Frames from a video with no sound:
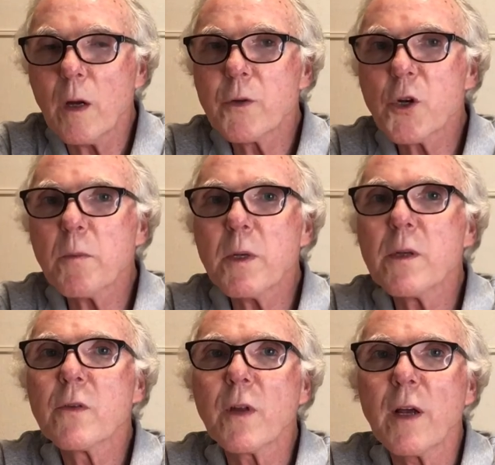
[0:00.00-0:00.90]
German
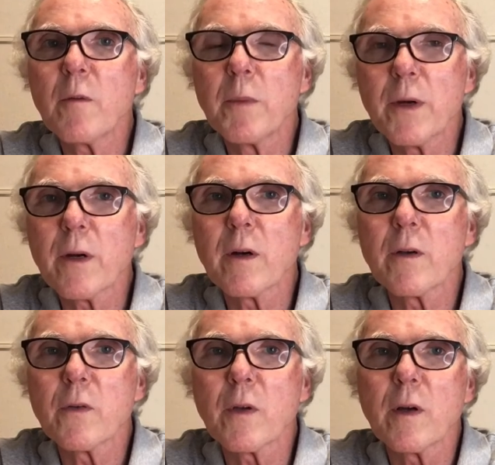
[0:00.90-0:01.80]
style beer
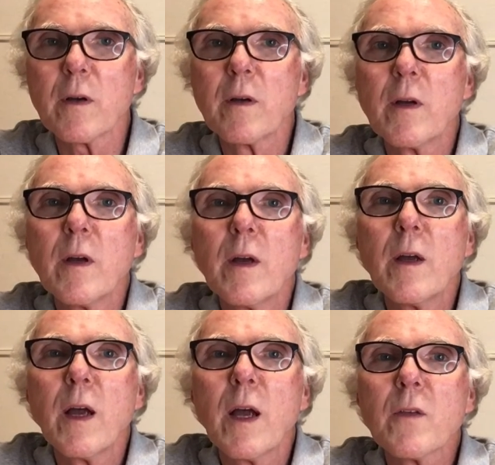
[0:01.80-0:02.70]

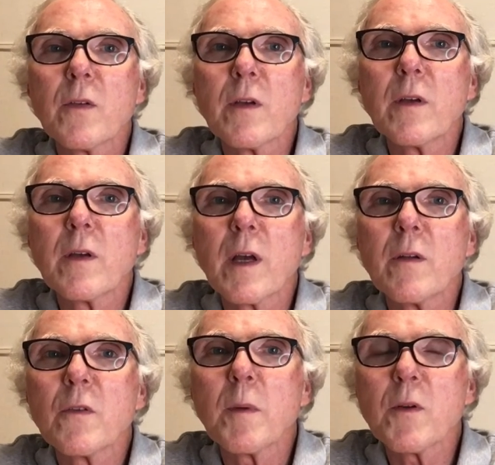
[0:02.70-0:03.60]
has a kind
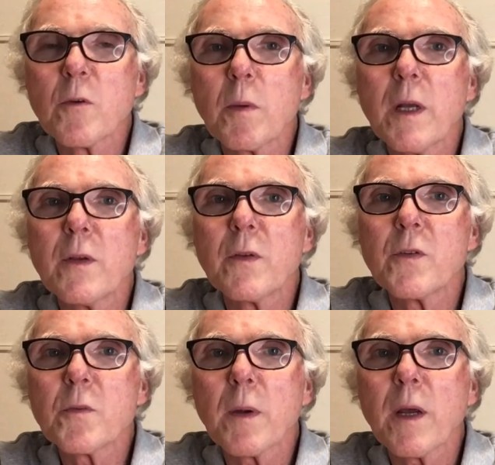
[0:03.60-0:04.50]
of special place in
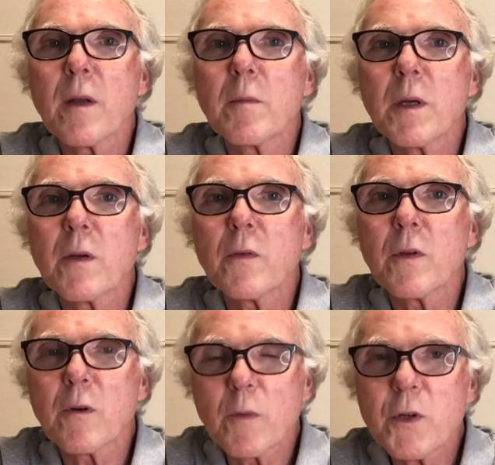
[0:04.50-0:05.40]
Japan because
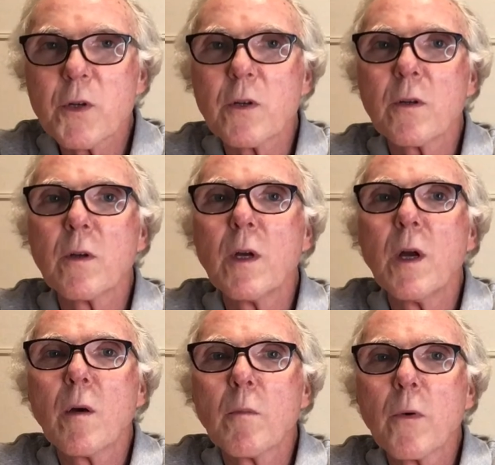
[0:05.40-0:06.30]
the original
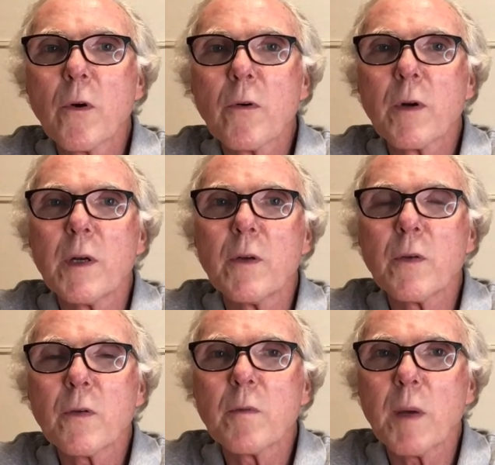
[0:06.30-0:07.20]

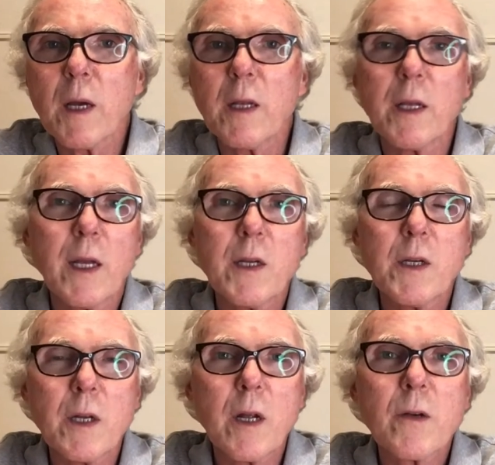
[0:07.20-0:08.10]
breweries back in the
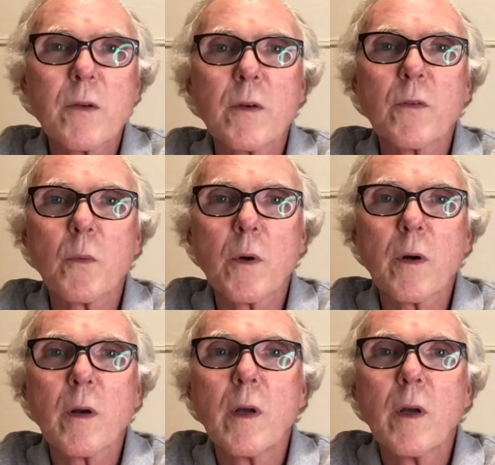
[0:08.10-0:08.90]
1800s were